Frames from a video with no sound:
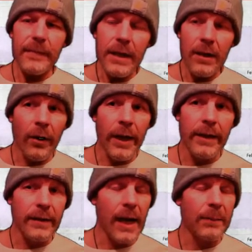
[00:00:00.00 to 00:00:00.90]
All right,
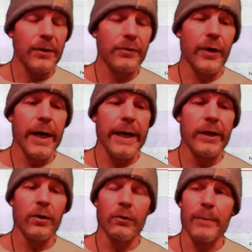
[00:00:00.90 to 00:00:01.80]
the top of the
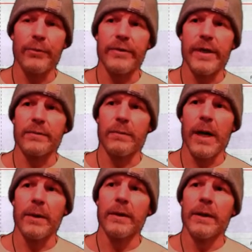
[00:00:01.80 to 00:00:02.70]
triangle represents
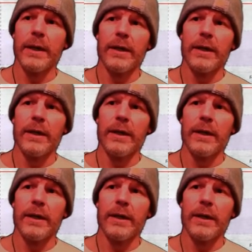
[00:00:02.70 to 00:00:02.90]
mama.